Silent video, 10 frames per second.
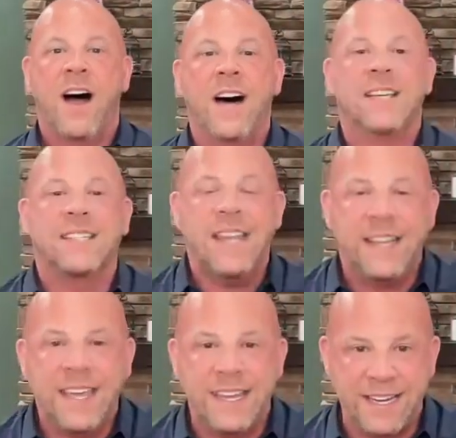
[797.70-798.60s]
A
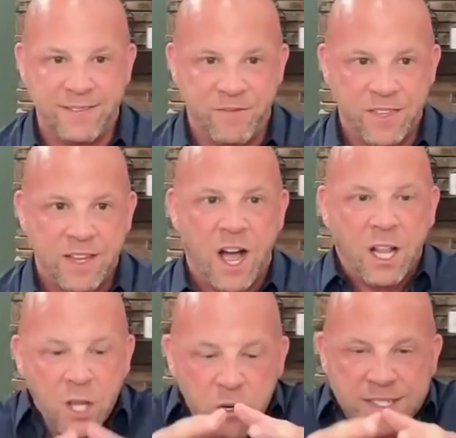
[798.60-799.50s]
CD, a
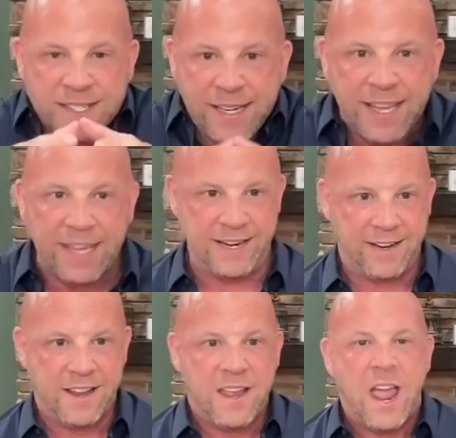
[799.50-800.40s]
little
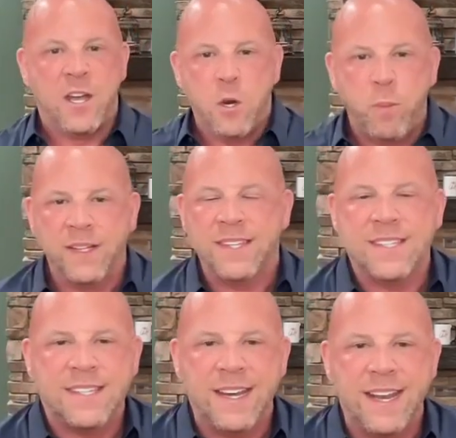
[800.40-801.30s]
CD. And you put
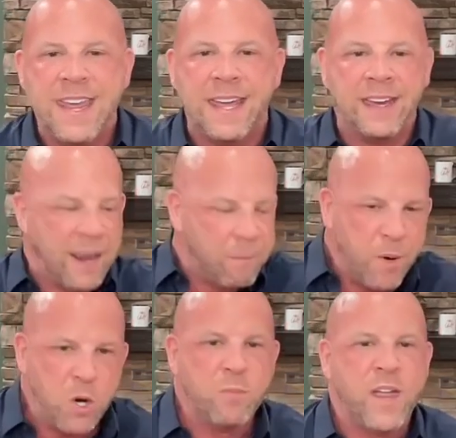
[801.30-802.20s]
the CD in and
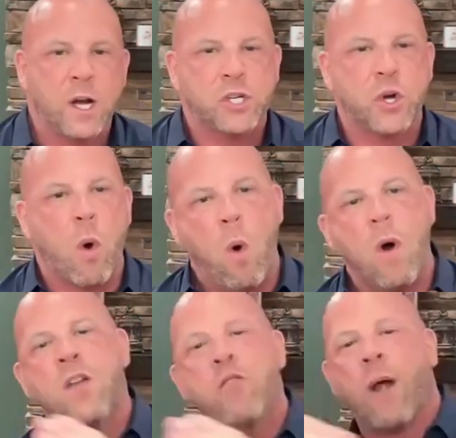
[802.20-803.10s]
boom, there's your
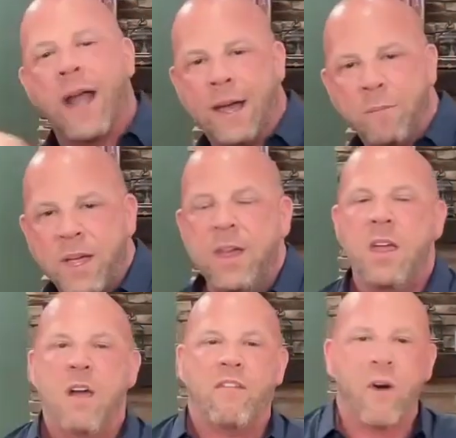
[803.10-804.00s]
on-ramp
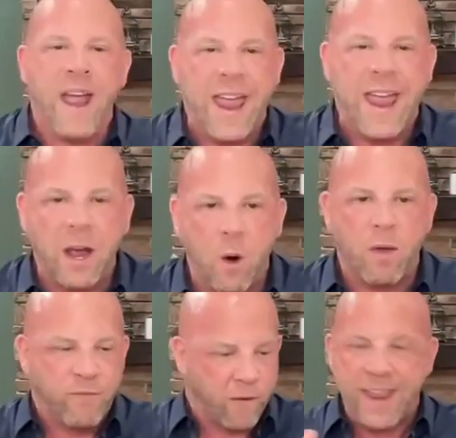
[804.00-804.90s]
for
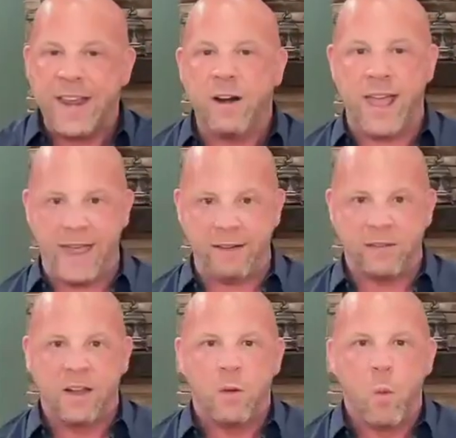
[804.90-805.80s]
the internet.
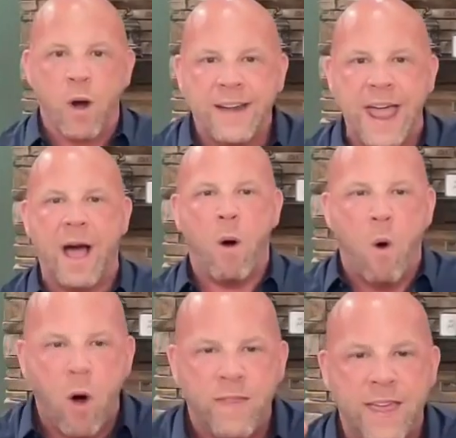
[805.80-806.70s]
We're now
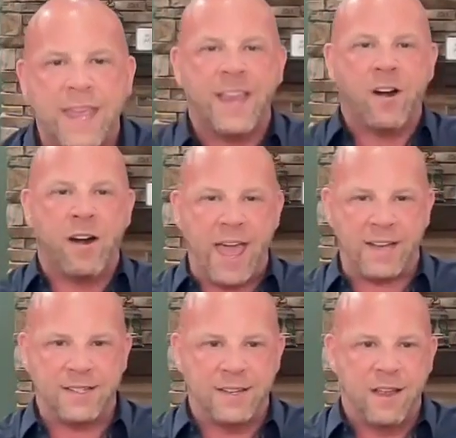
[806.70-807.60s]
on the
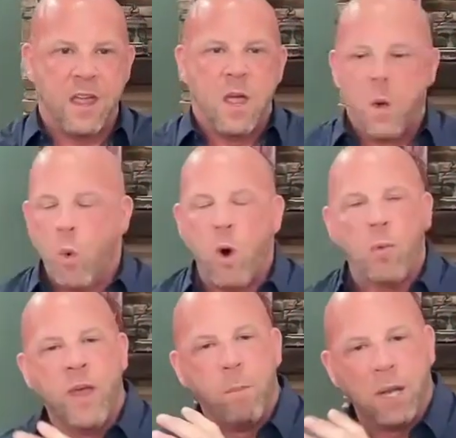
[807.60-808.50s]
internet.
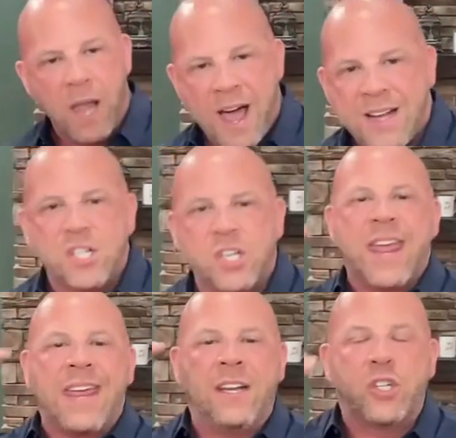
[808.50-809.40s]
Well, the
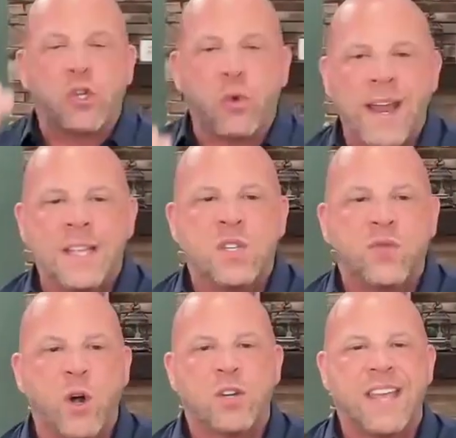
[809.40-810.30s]
blockchain
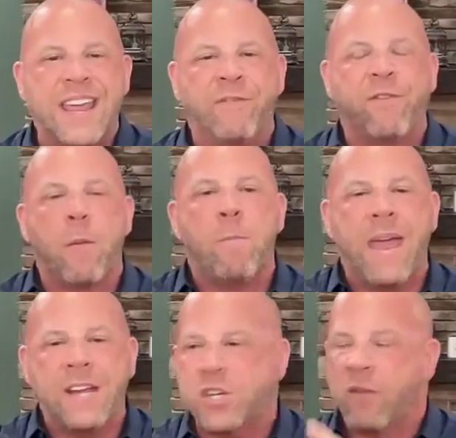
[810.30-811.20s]
transfers
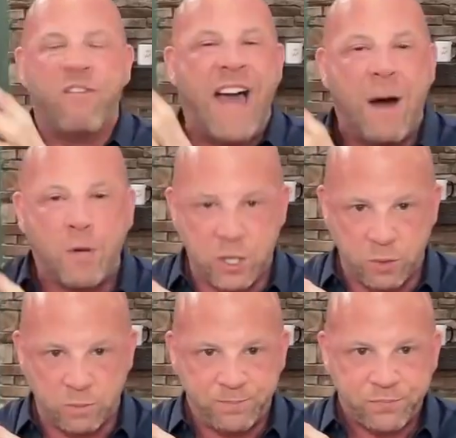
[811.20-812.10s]
information, value.